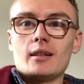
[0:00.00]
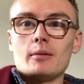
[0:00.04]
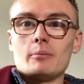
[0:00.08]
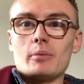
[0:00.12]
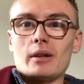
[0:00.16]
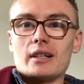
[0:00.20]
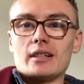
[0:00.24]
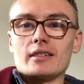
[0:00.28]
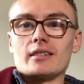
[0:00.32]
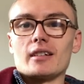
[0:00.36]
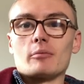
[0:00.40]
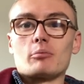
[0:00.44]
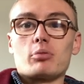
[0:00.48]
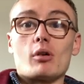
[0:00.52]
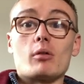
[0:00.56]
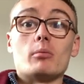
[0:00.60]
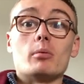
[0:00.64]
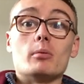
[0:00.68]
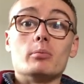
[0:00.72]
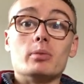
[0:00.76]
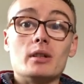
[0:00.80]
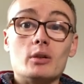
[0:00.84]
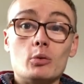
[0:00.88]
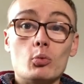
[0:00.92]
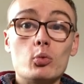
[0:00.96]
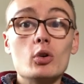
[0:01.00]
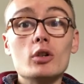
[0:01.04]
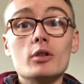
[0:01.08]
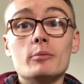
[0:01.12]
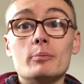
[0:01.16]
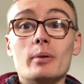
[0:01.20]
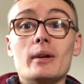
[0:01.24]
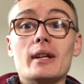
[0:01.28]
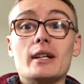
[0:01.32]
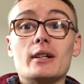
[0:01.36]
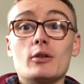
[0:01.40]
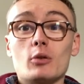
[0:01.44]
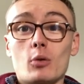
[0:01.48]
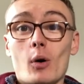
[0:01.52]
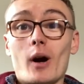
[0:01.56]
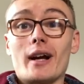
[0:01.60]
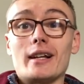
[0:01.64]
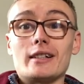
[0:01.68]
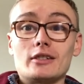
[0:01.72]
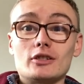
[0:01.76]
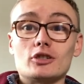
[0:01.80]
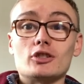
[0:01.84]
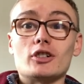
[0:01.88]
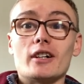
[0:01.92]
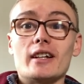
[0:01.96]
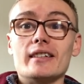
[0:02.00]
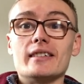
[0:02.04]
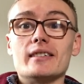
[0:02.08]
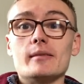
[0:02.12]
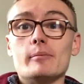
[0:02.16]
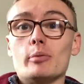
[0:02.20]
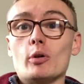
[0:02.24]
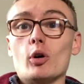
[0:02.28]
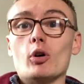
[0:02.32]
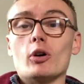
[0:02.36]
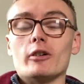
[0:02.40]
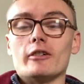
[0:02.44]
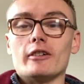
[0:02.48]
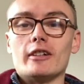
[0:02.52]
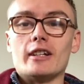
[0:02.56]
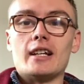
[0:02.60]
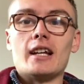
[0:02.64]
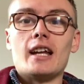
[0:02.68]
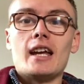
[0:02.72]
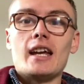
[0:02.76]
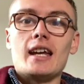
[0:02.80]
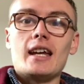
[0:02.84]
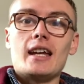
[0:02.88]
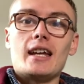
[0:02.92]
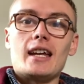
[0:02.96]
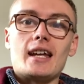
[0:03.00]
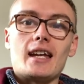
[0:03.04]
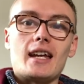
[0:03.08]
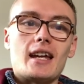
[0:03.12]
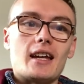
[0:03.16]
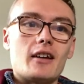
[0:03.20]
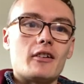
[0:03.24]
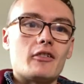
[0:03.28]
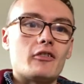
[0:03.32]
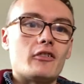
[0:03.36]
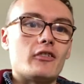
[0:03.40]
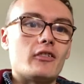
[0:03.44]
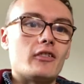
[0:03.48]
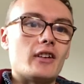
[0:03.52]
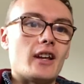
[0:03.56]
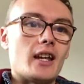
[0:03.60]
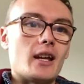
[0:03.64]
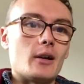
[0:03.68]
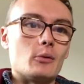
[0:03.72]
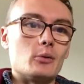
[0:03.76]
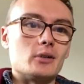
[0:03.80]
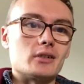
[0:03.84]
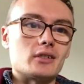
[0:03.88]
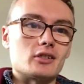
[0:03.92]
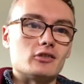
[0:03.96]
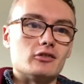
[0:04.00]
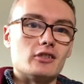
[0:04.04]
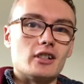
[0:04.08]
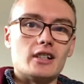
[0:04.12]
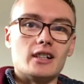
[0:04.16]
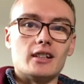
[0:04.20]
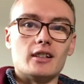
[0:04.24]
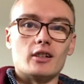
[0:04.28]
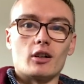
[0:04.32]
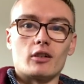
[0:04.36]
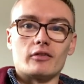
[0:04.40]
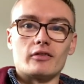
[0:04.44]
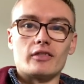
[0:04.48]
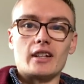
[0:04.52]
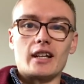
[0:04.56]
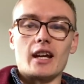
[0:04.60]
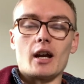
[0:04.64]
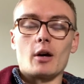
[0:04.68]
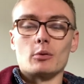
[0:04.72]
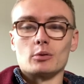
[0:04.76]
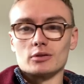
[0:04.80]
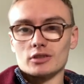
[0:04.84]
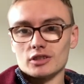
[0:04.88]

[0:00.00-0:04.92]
because it probably would be quite crazy boring if it was a really long video.